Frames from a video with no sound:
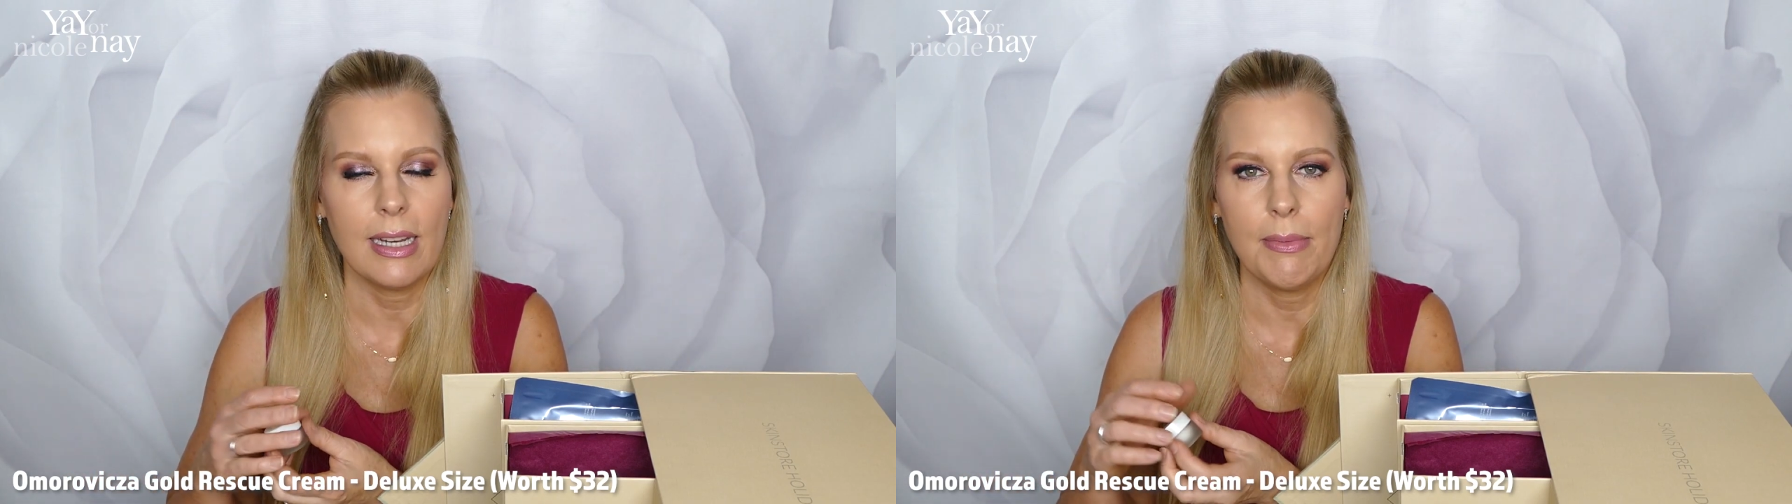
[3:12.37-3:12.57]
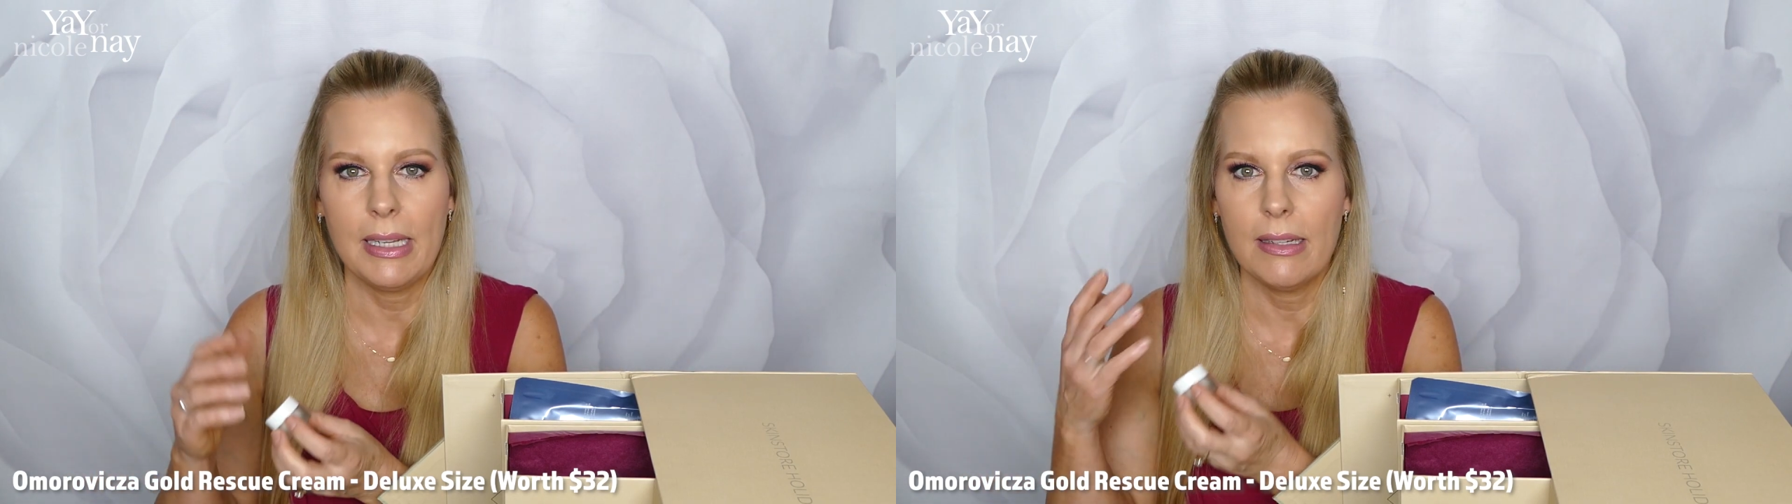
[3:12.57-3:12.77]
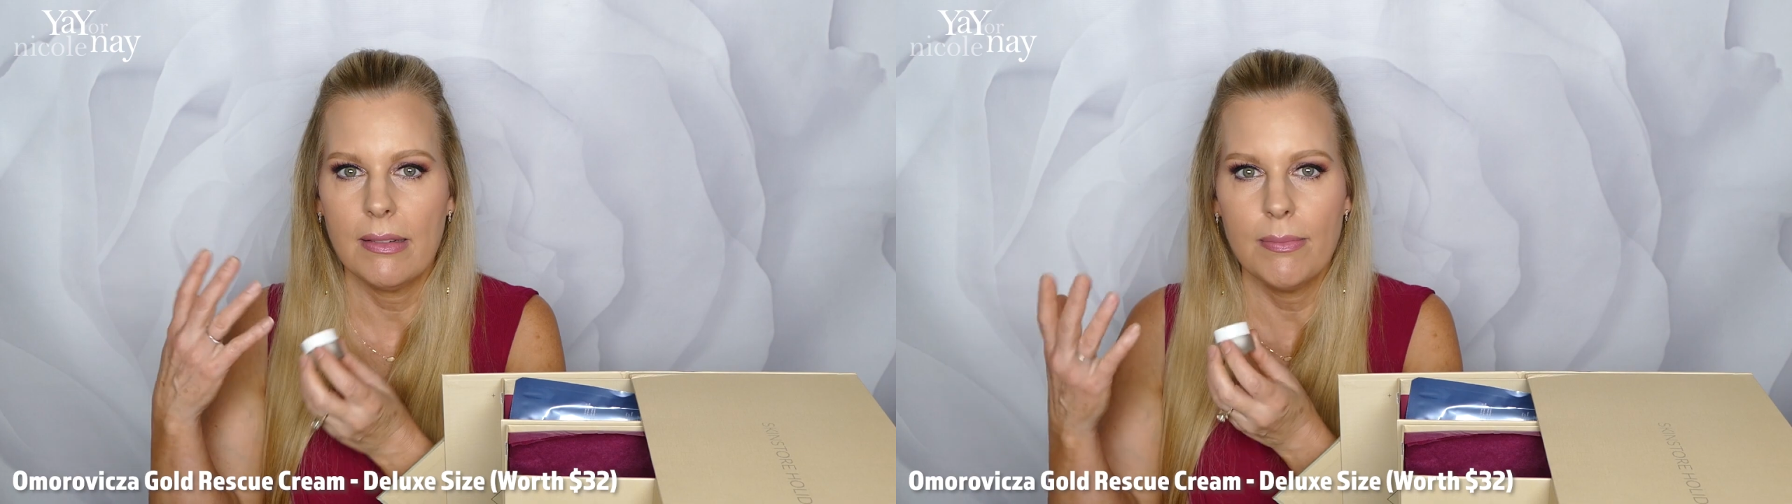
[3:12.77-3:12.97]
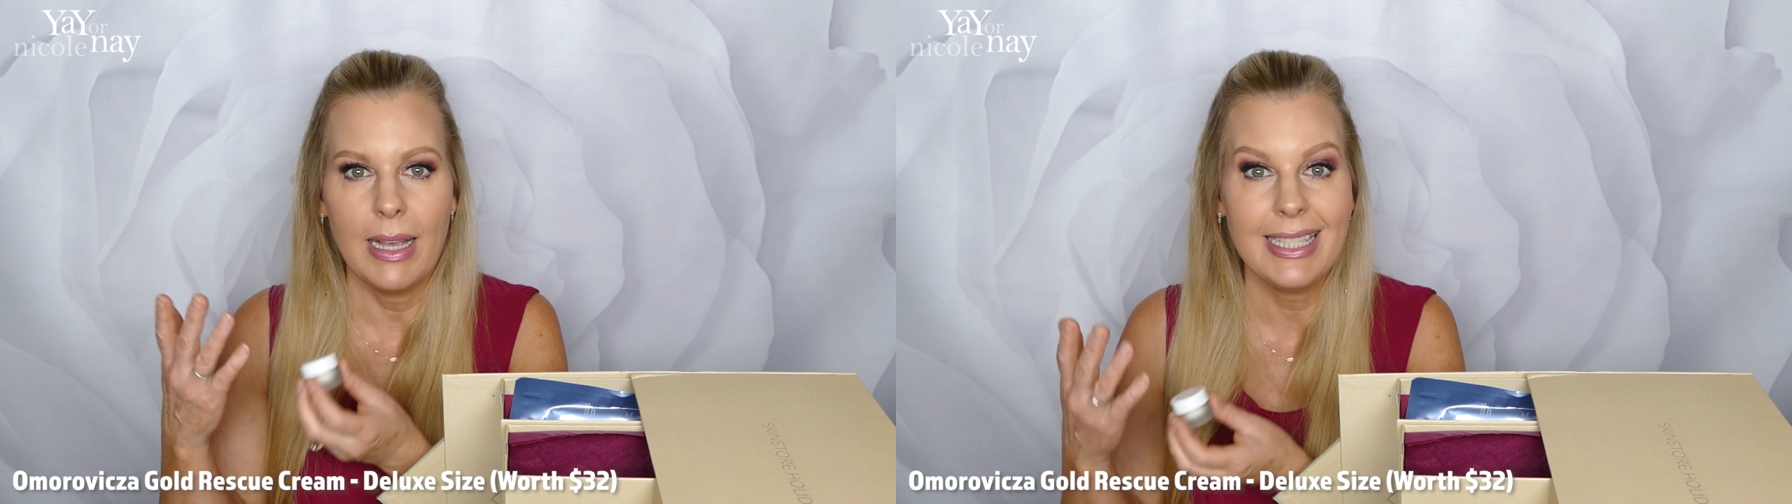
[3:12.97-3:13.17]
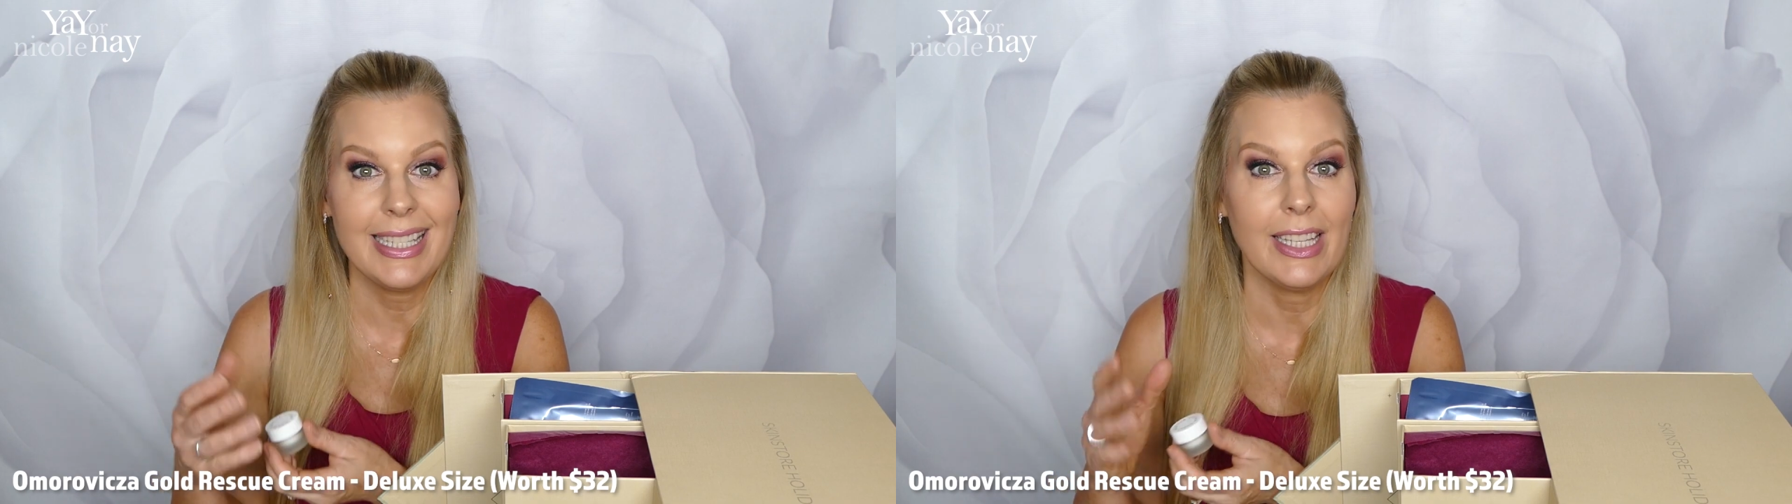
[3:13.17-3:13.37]
I mean,
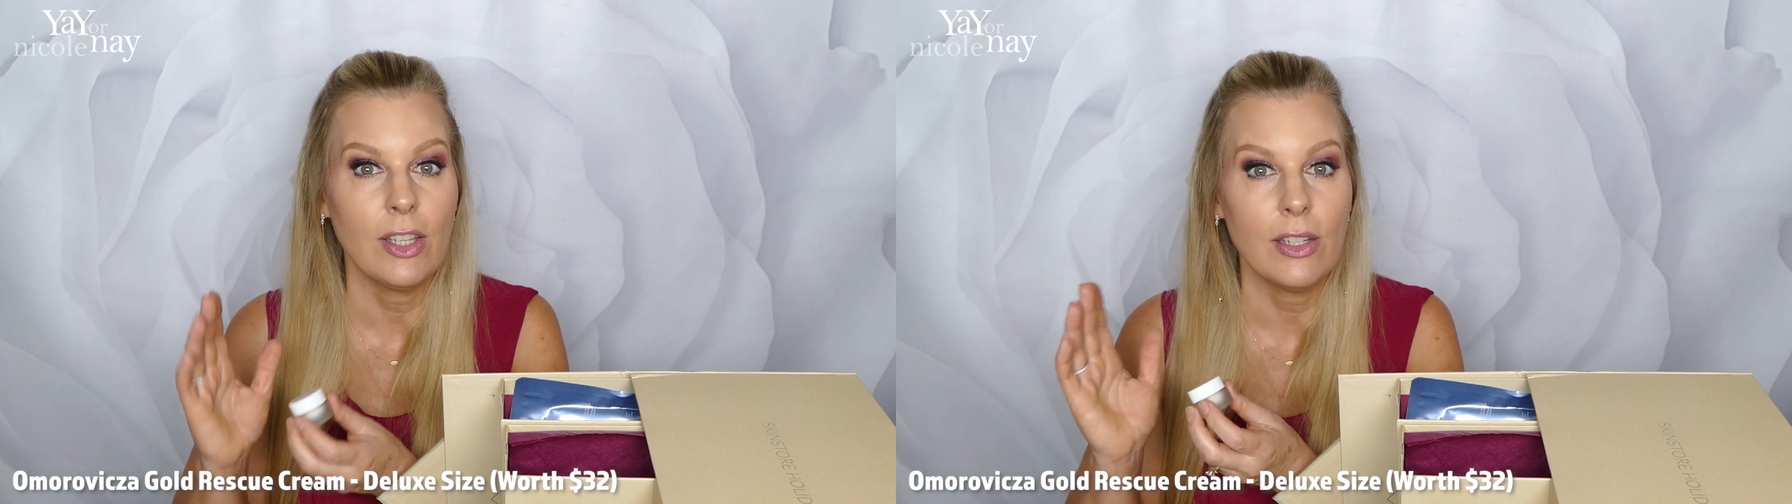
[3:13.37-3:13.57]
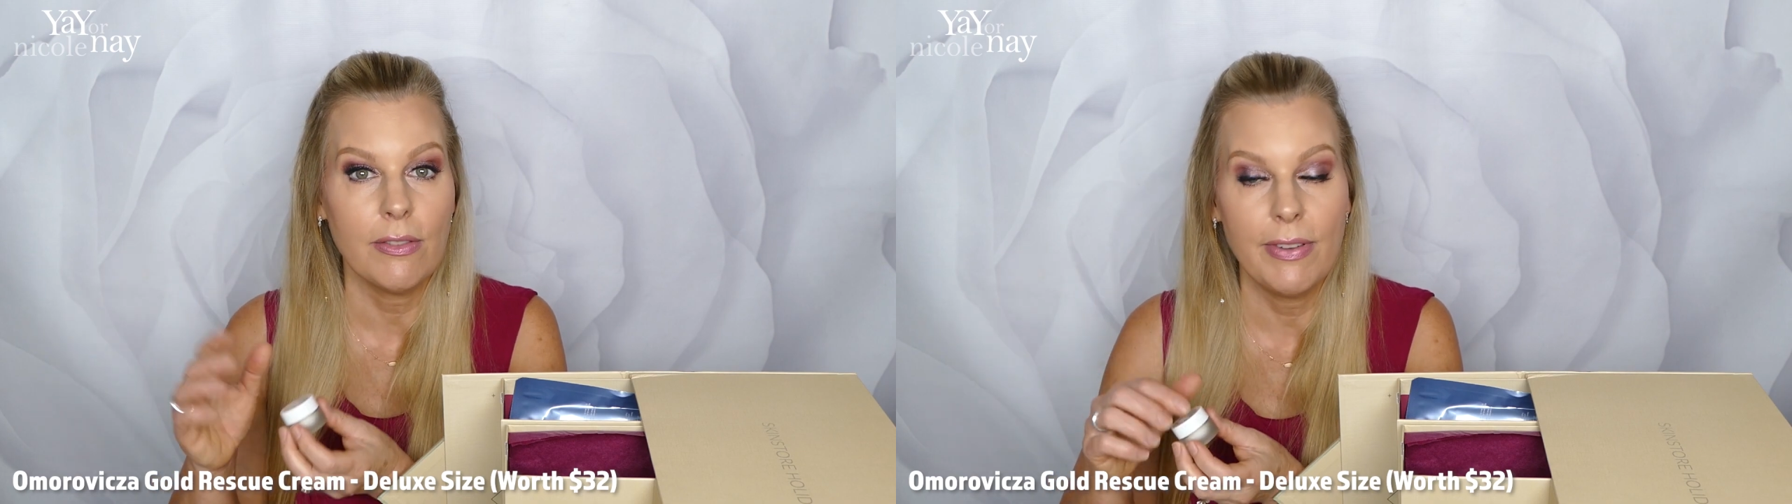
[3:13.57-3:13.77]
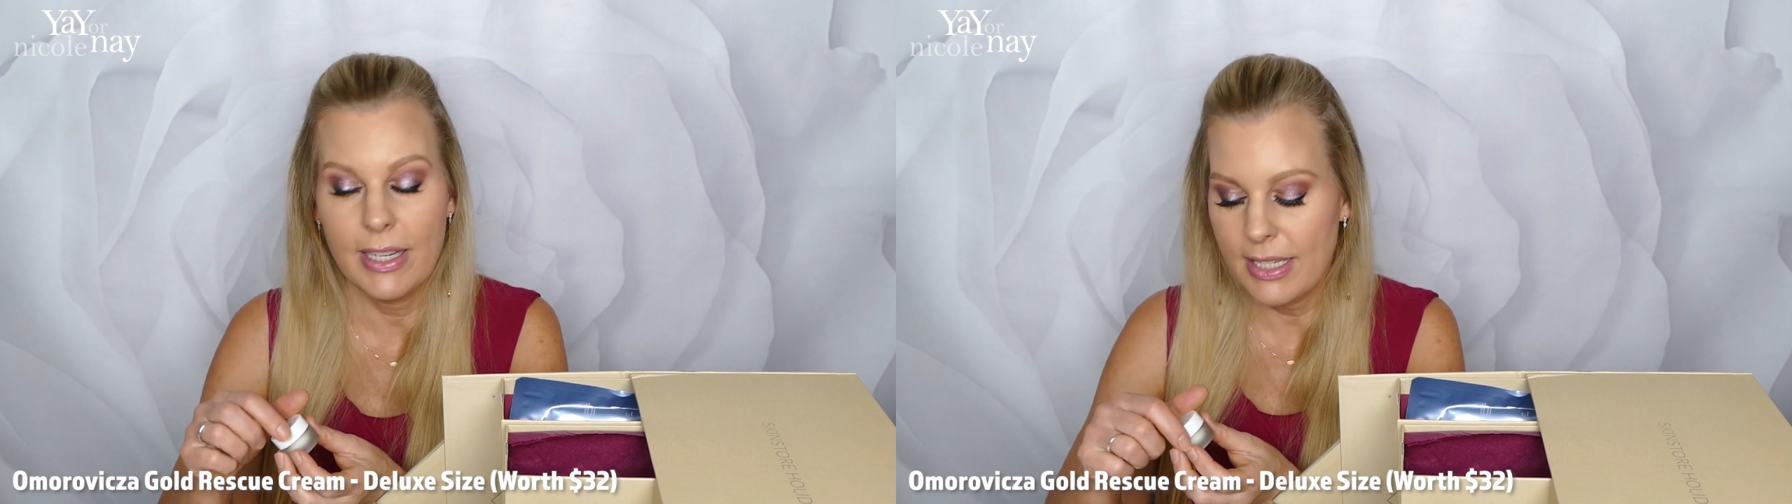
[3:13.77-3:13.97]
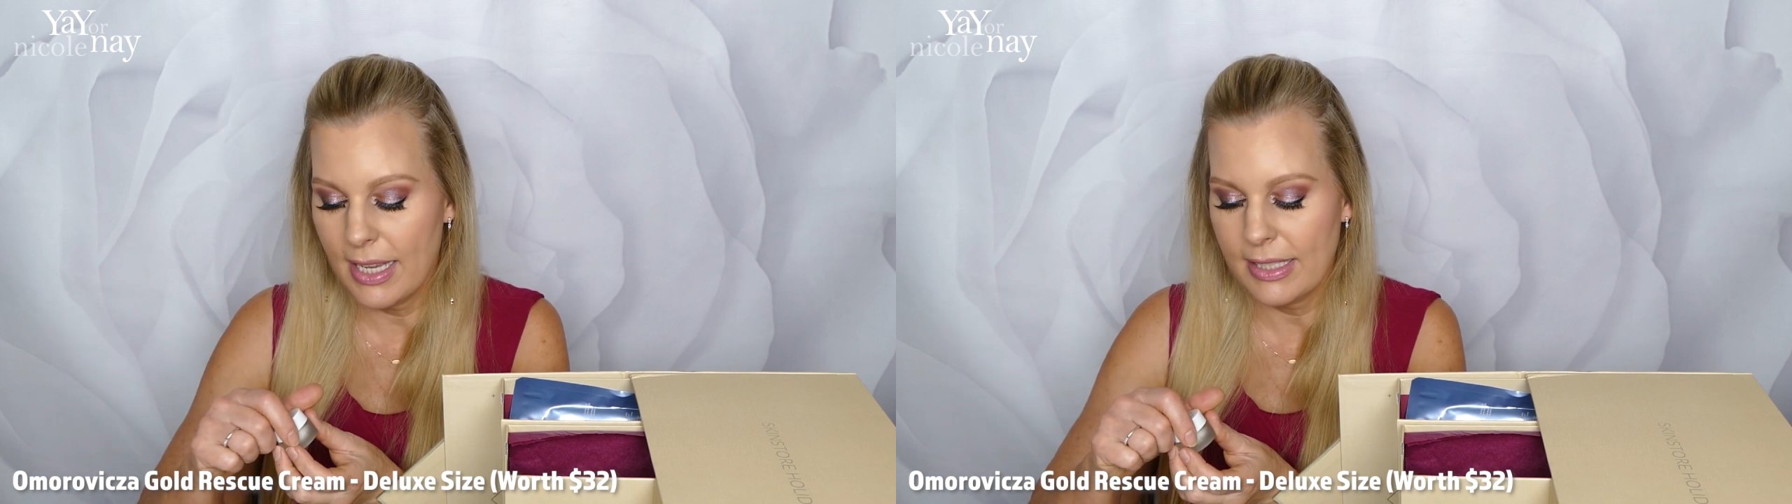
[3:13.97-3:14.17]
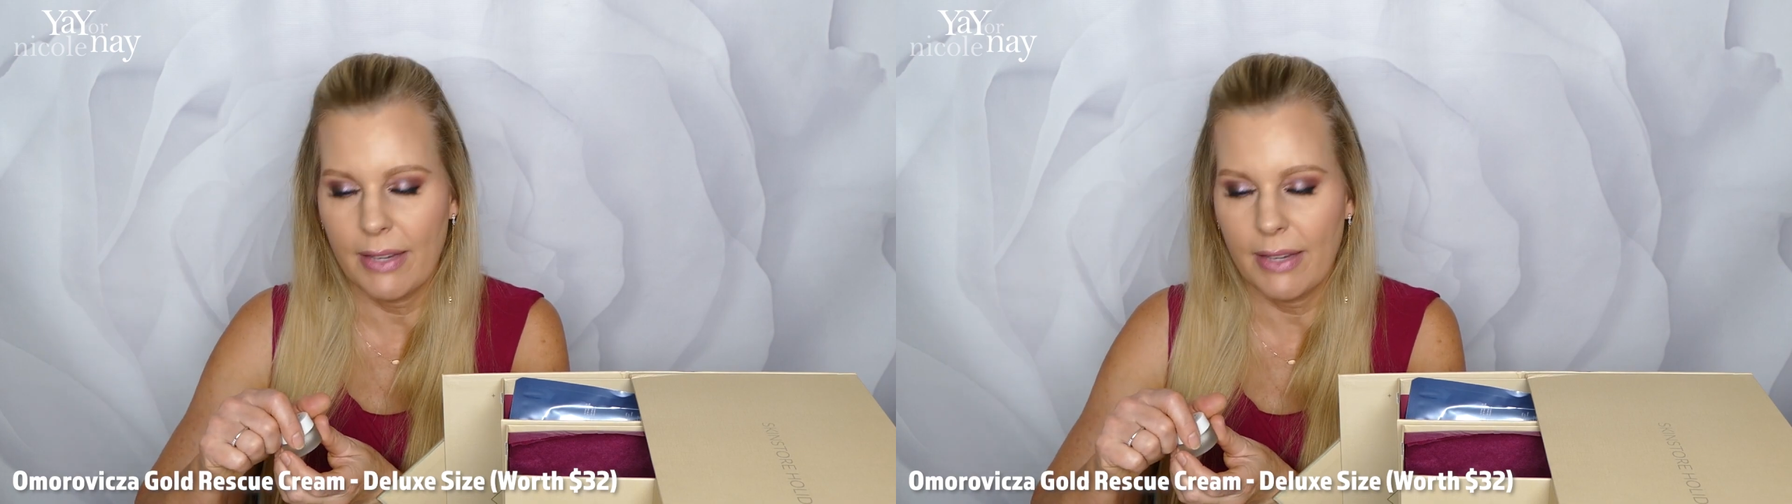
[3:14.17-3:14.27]
my skin looked fantastic.